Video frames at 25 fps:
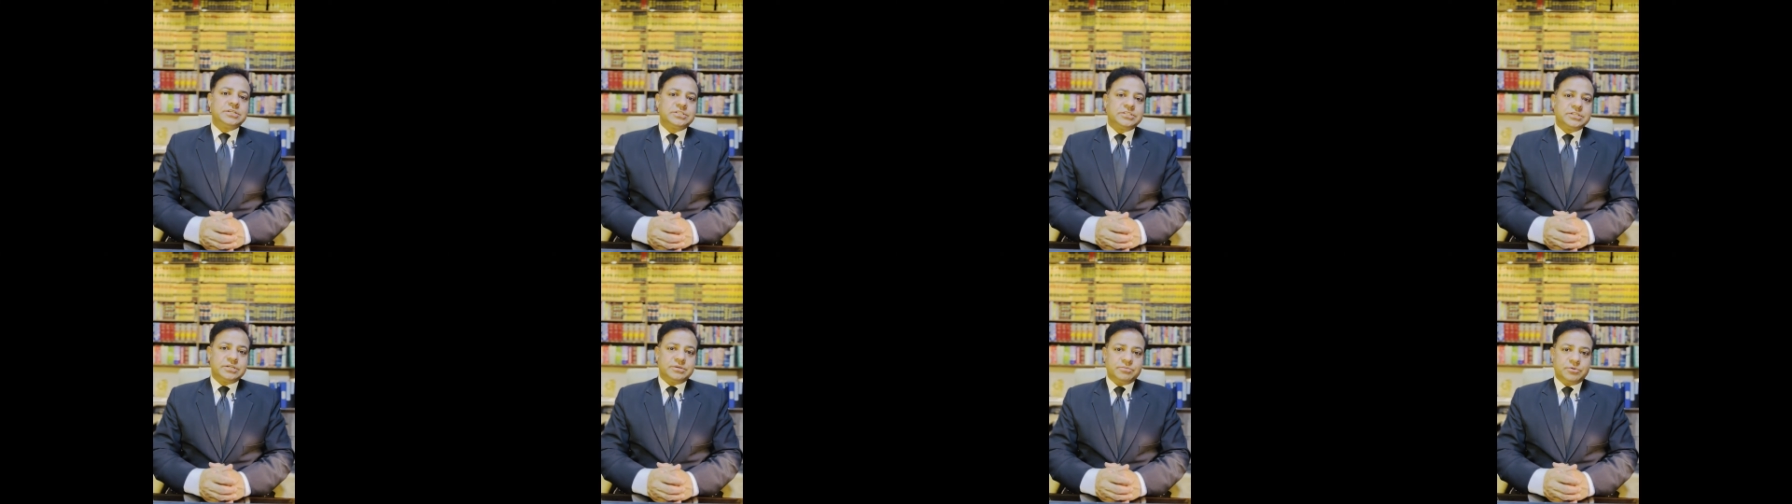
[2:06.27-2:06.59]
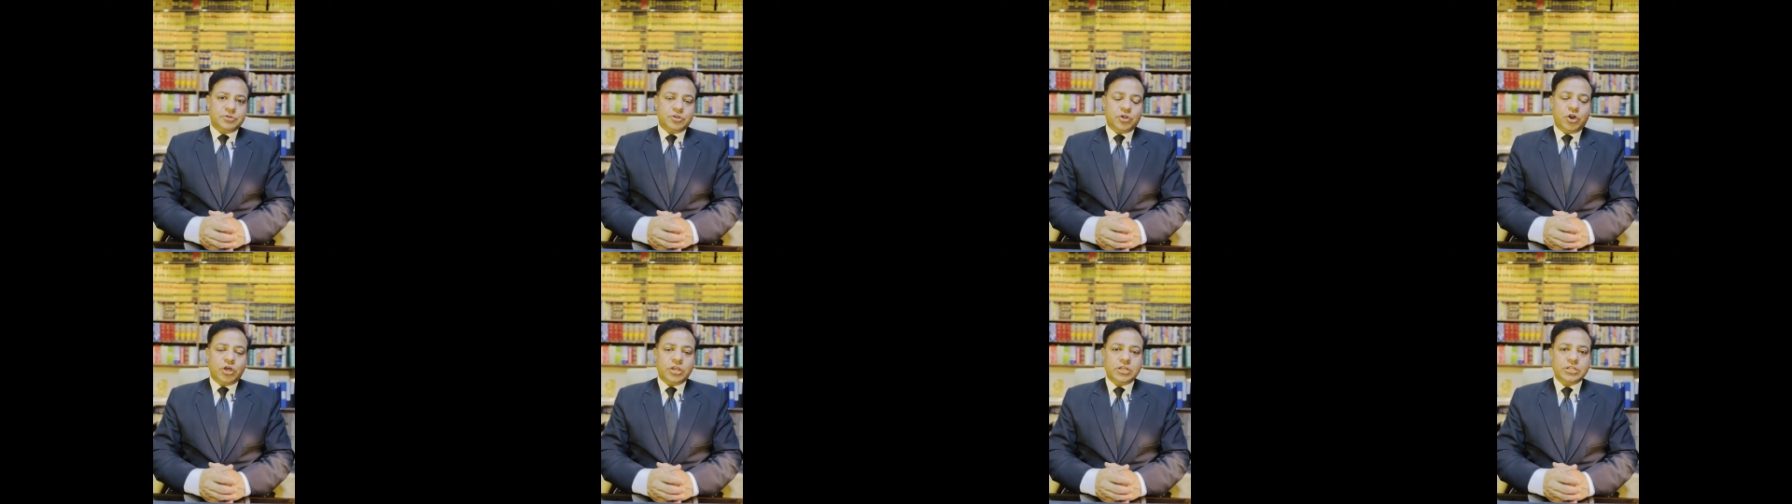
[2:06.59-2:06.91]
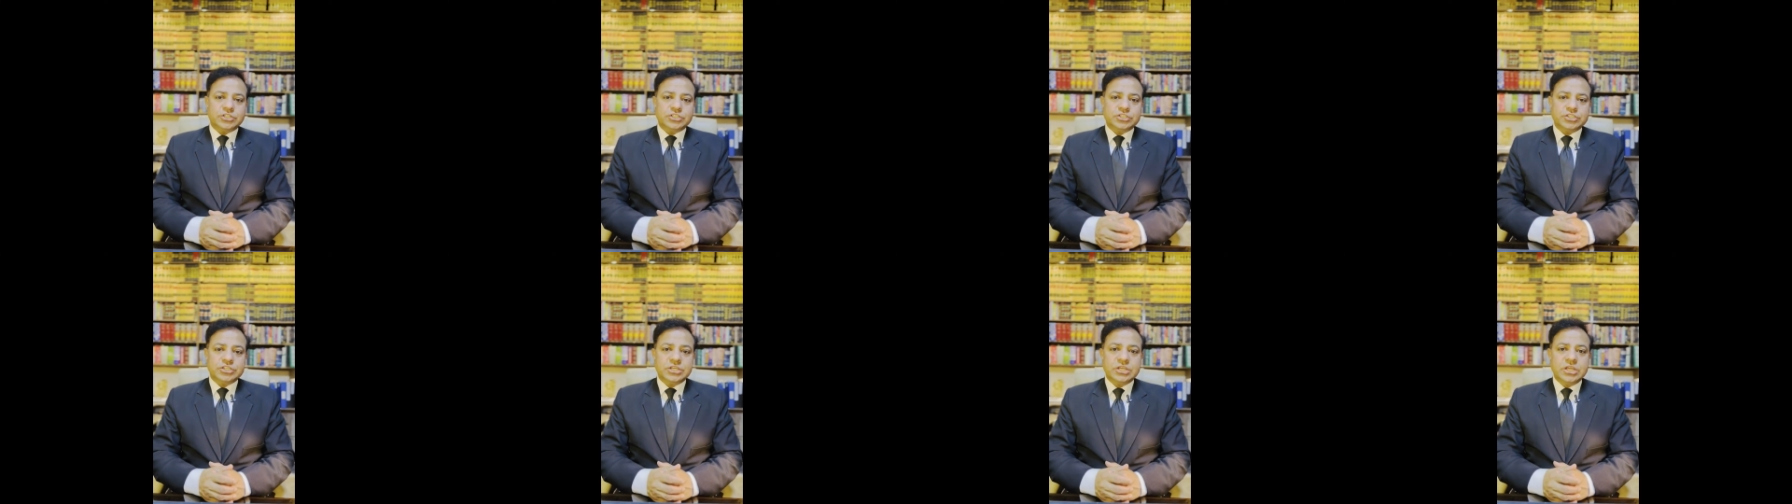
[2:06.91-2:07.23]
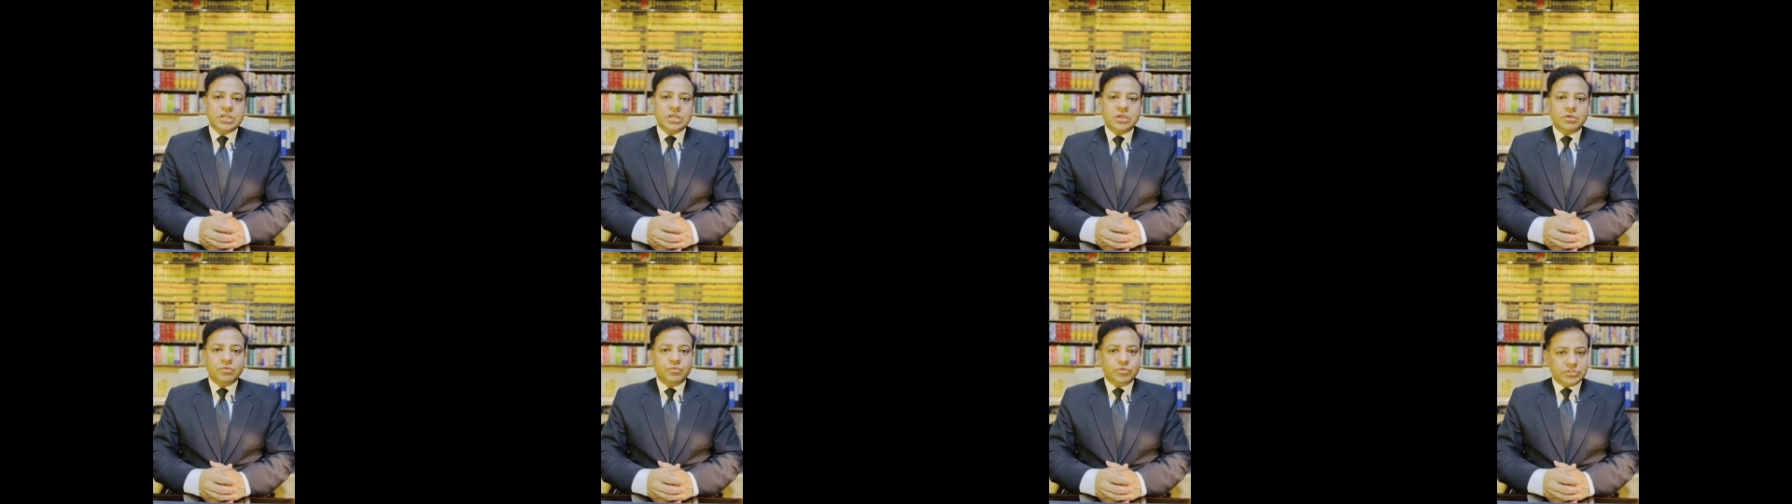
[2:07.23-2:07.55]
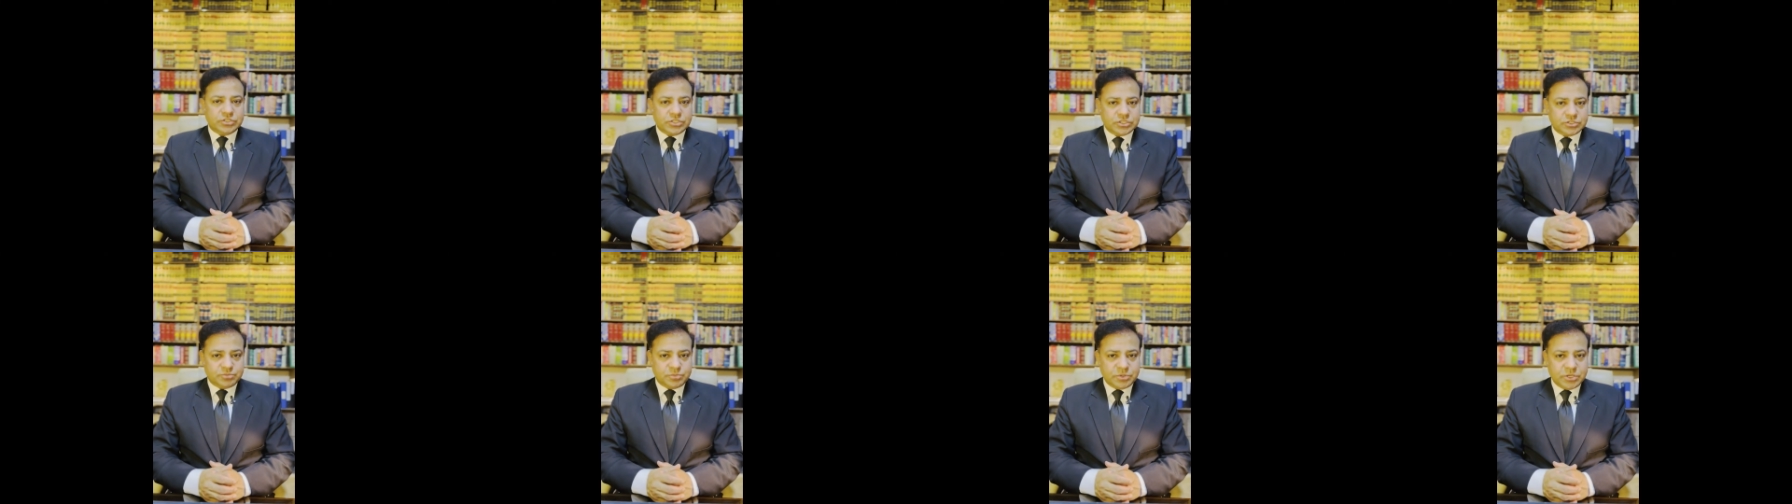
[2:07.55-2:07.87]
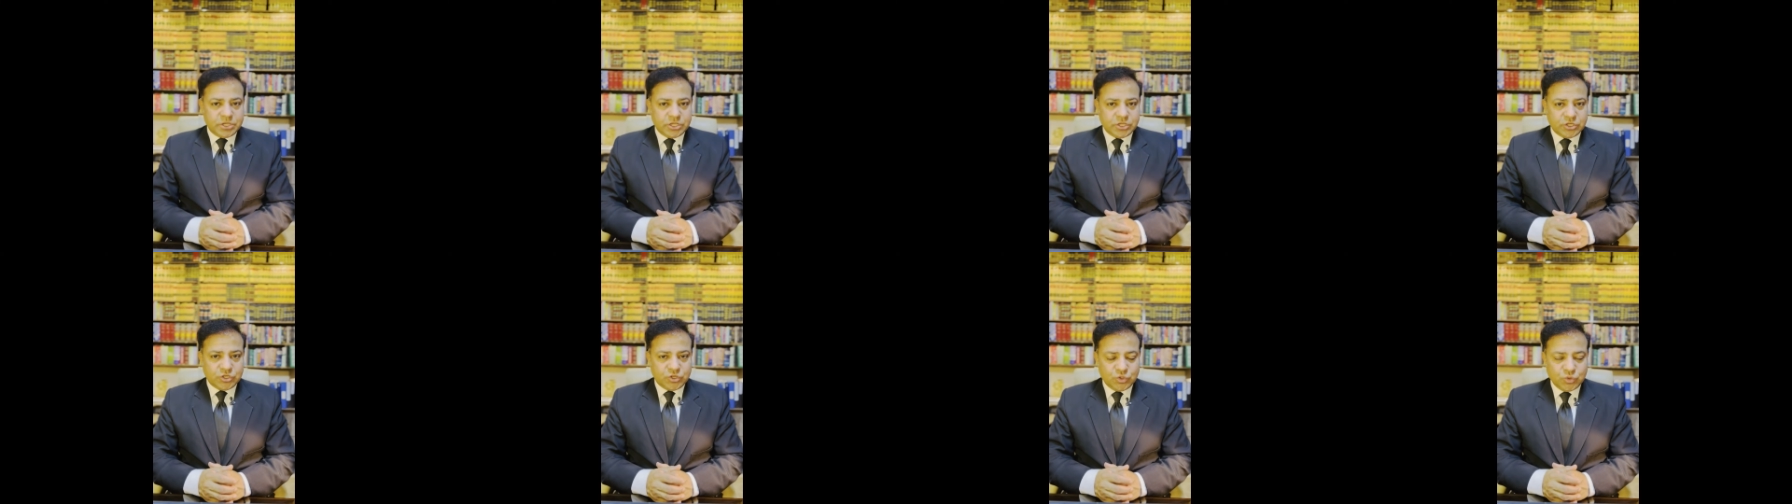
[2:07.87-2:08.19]
terminology which is
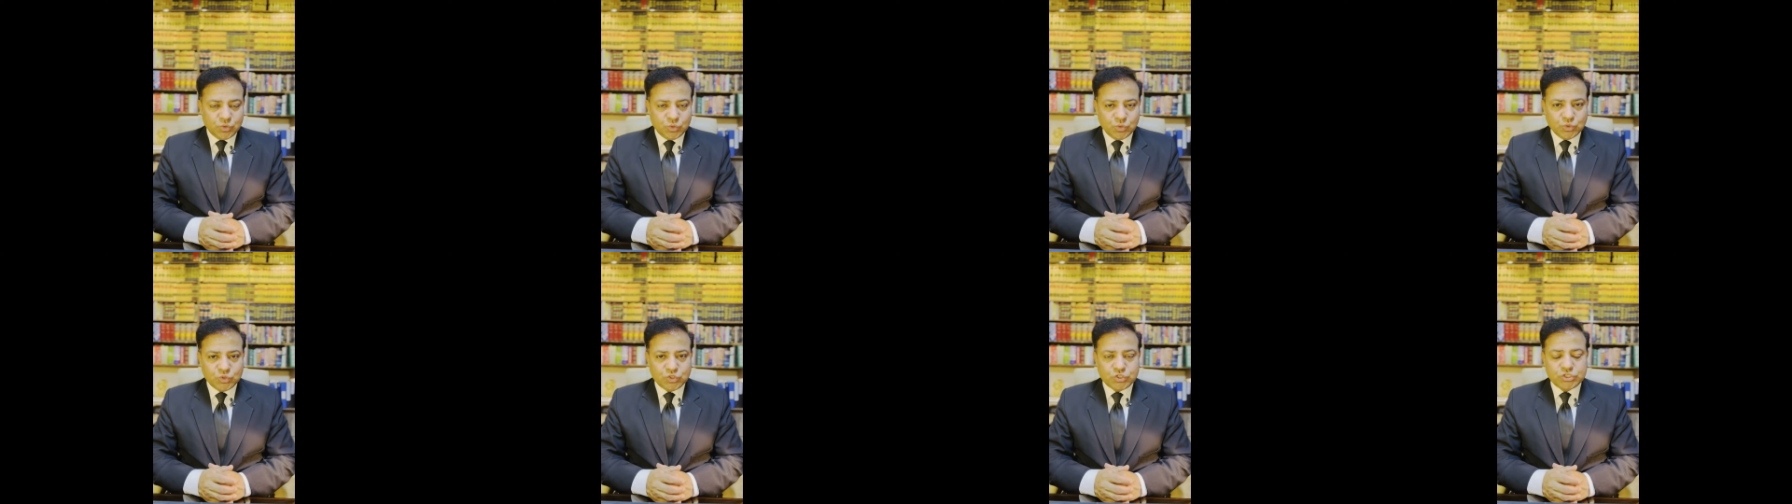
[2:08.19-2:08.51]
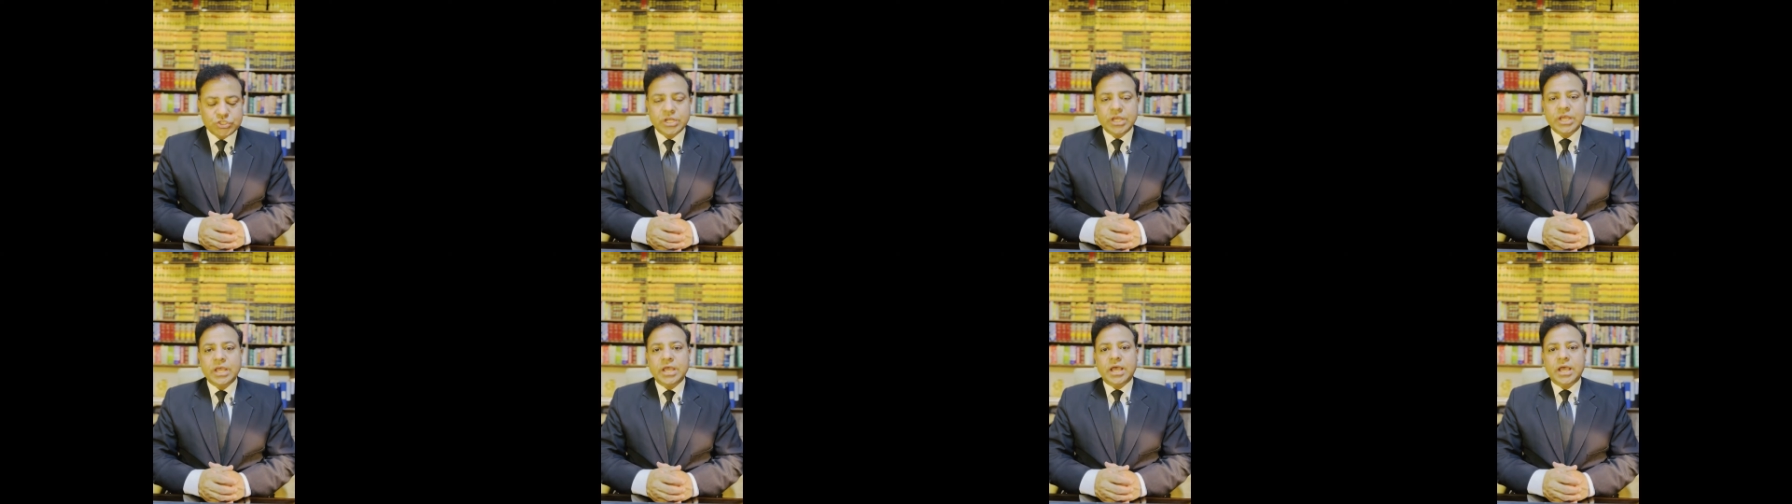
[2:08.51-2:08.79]
being used